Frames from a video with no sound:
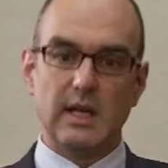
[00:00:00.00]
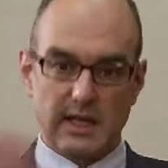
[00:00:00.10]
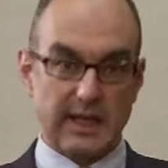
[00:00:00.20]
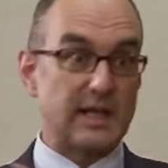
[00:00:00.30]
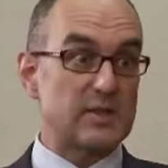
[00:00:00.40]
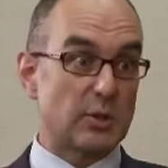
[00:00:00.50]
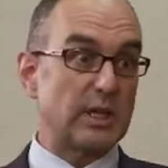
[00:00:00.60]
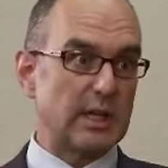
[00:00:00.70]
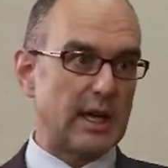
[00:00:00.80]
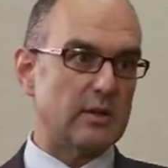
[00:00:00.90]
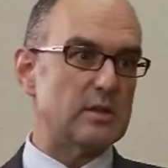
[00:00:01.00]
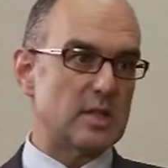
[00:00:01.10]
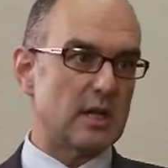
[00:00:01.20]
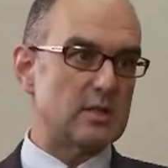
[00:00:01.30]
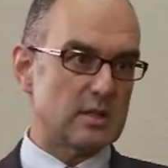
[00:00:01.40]
and they get screened out and
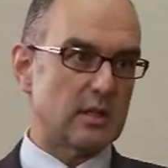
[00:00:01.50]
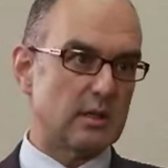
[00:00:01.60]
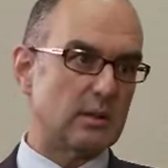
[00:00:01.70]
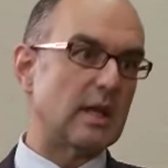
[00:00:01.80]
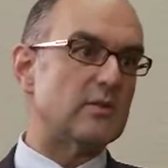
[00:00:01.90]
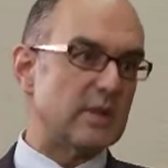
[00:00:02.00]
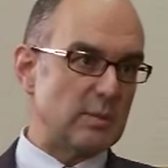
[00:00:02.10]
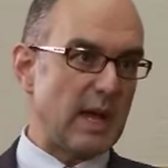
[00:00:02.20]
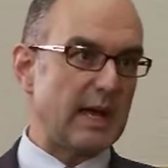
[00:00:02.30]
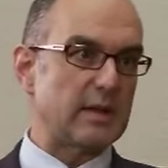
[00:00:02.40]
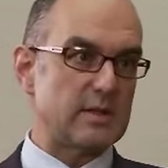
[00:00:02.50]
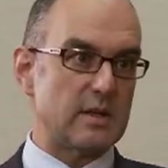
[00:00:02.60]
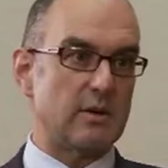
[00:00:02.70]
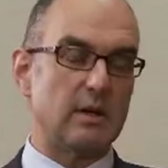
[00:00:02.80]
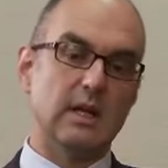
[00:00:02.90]
judged and get feedback and
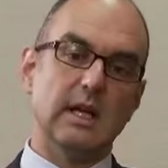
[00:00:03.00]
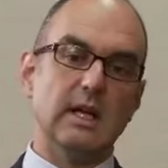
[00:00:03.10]
so on.